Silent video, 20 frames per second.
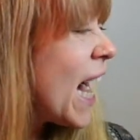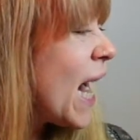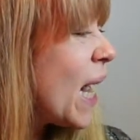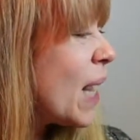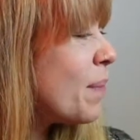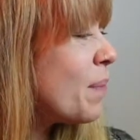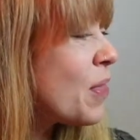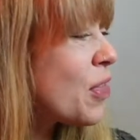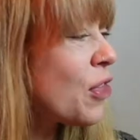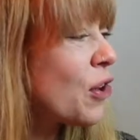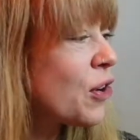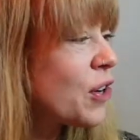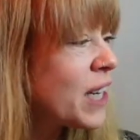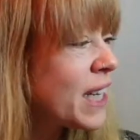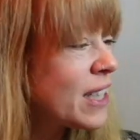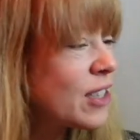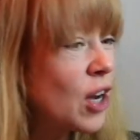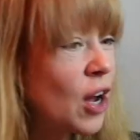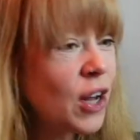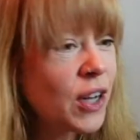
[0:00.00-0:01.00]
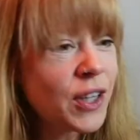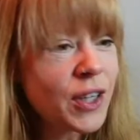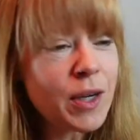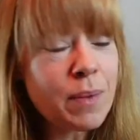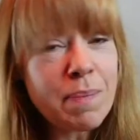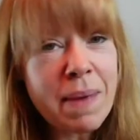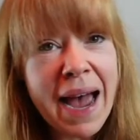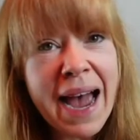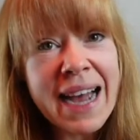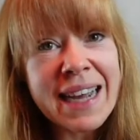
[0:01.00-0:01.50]

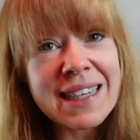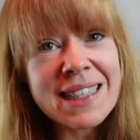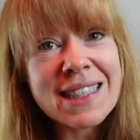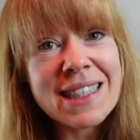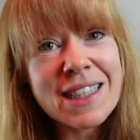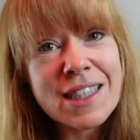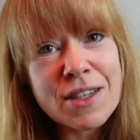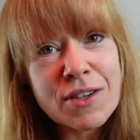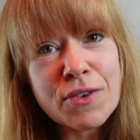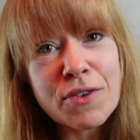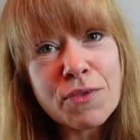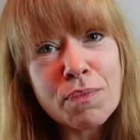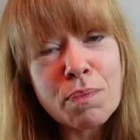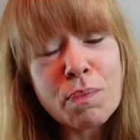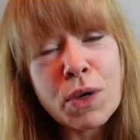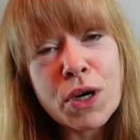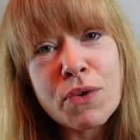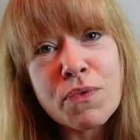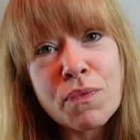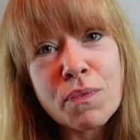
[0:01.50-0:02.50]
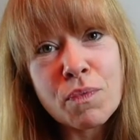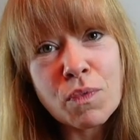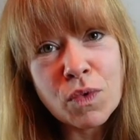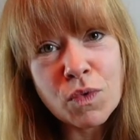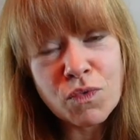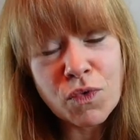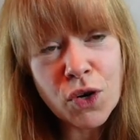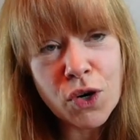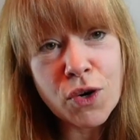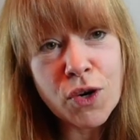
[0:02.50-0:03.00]
$30 max to put
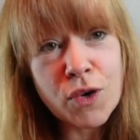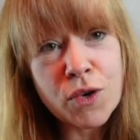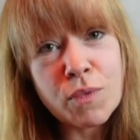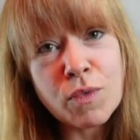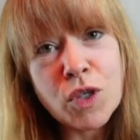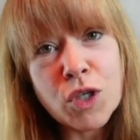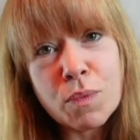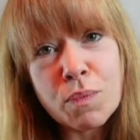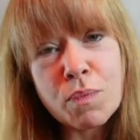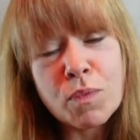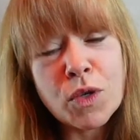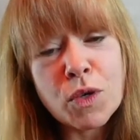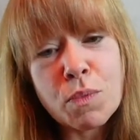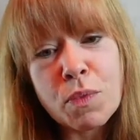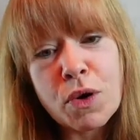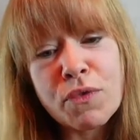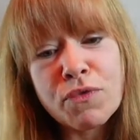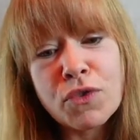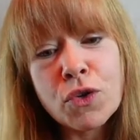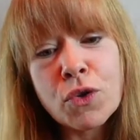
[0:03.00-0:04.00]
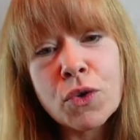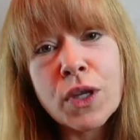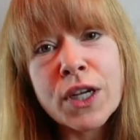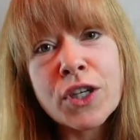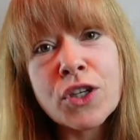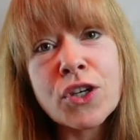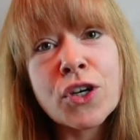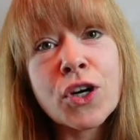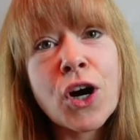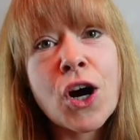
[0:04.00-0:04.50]
fuel
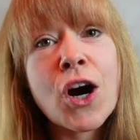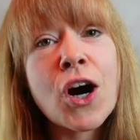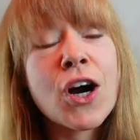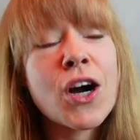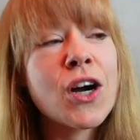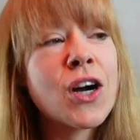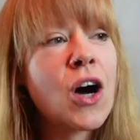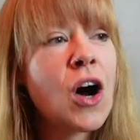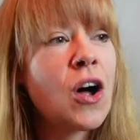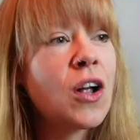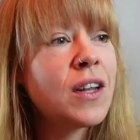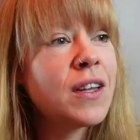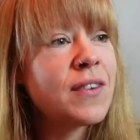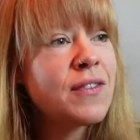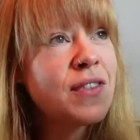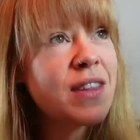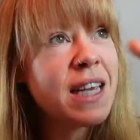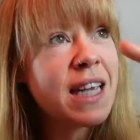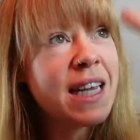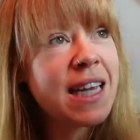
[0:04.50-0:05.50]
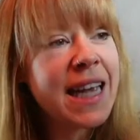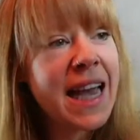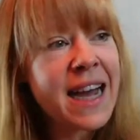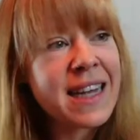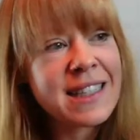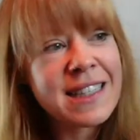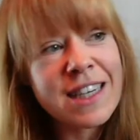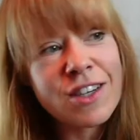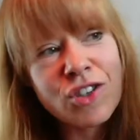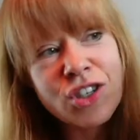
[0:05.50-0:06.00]
in your car. All of the
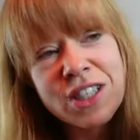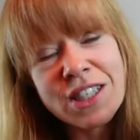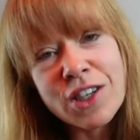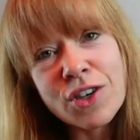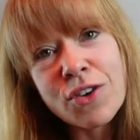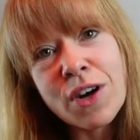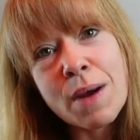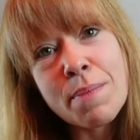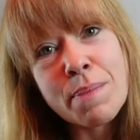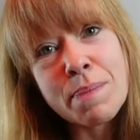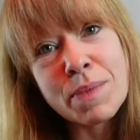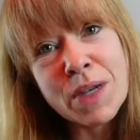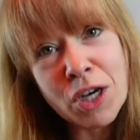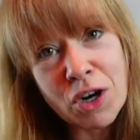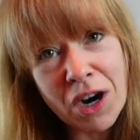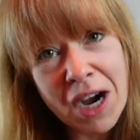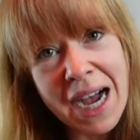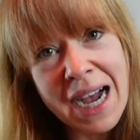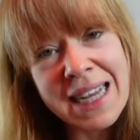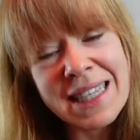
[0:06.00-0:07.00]
gas stations that are up near